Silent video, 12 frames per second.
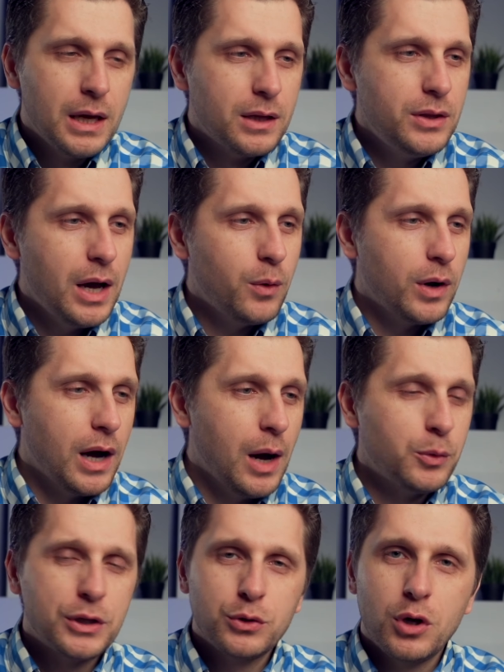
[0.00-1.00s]
Now, I
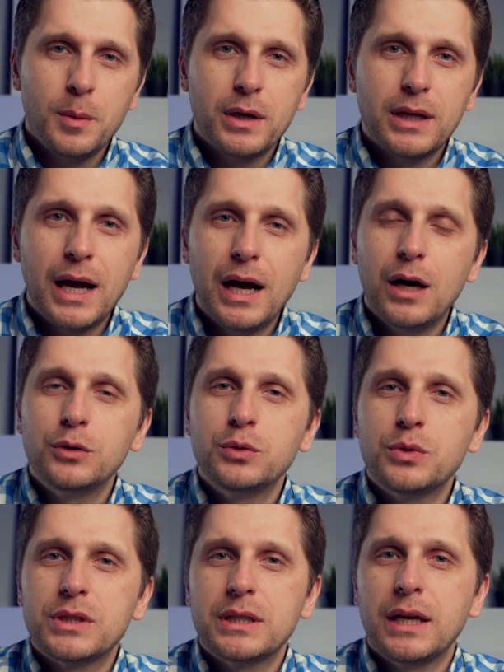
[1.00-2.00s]
want to talk about how to
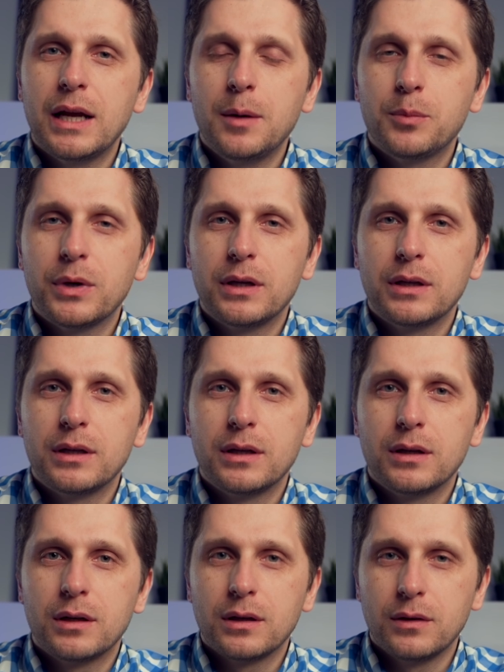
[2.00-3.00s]
set up
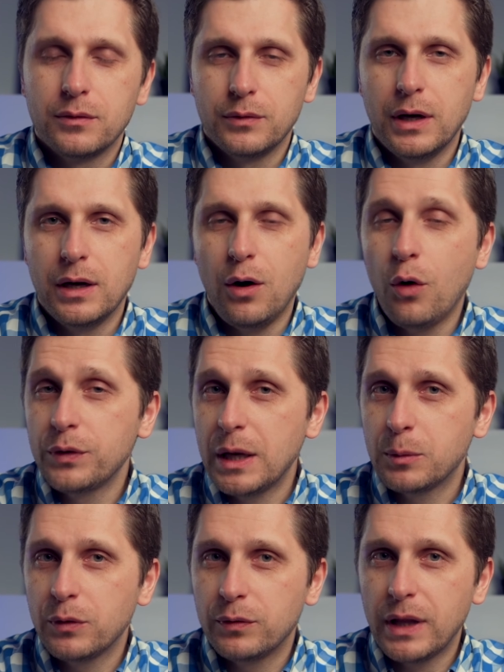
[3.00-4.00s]

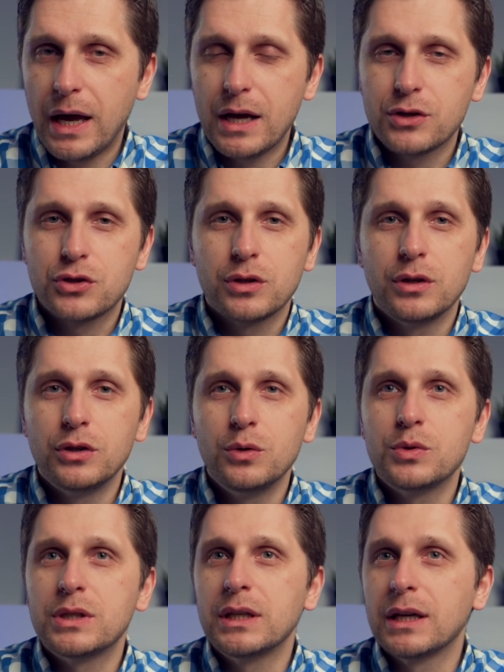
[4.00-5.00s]
off-camera flash
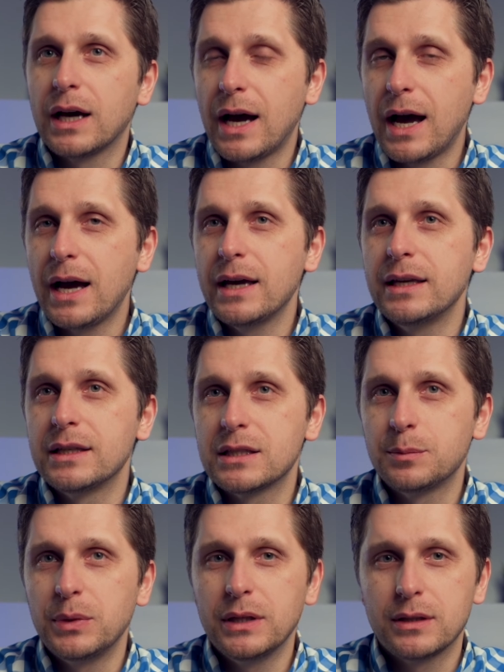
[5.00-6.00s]
using
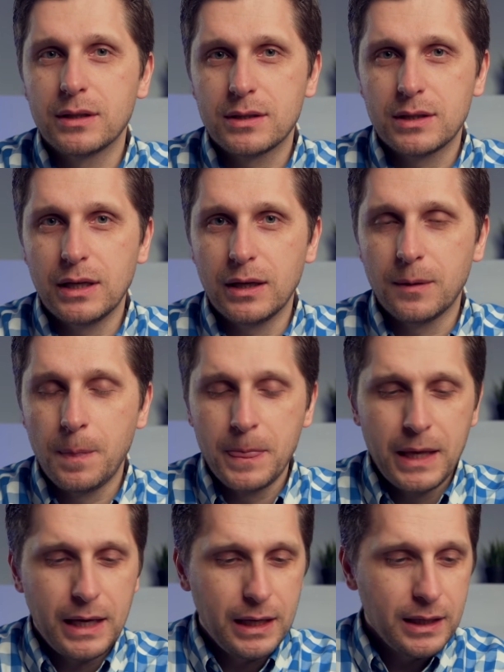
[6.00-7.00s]
high-speed sync.
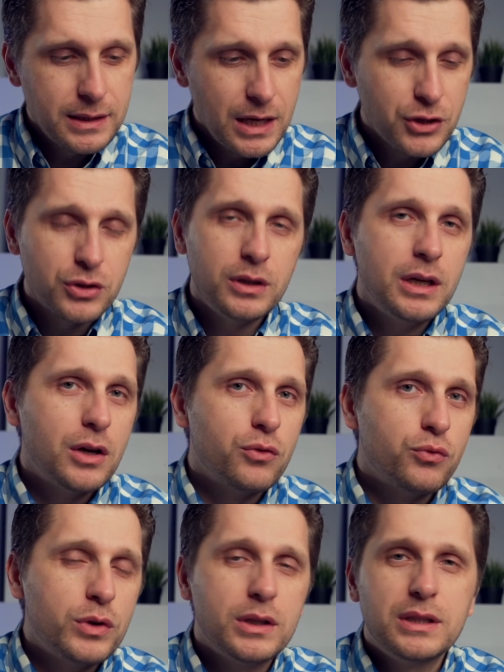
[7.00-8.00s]
And it's actually
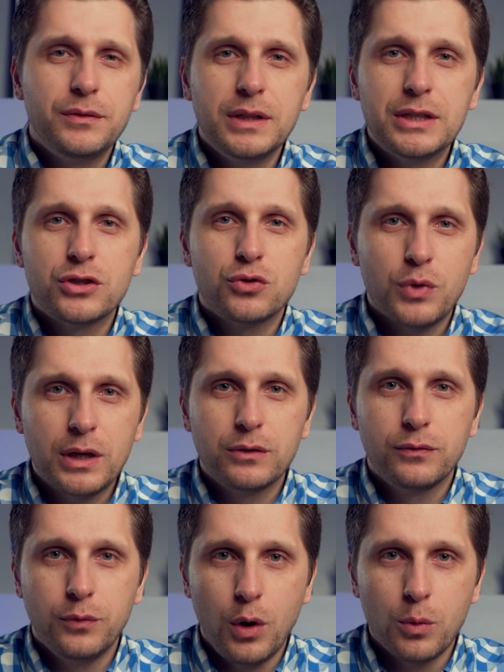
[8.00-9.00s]
relatively
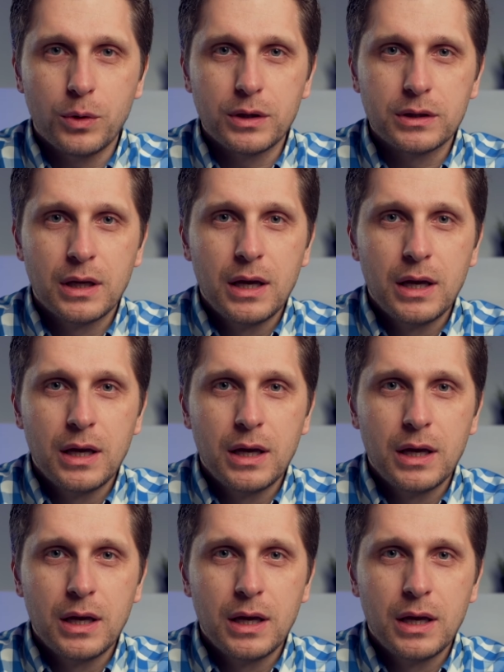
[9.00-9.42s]
straightforward.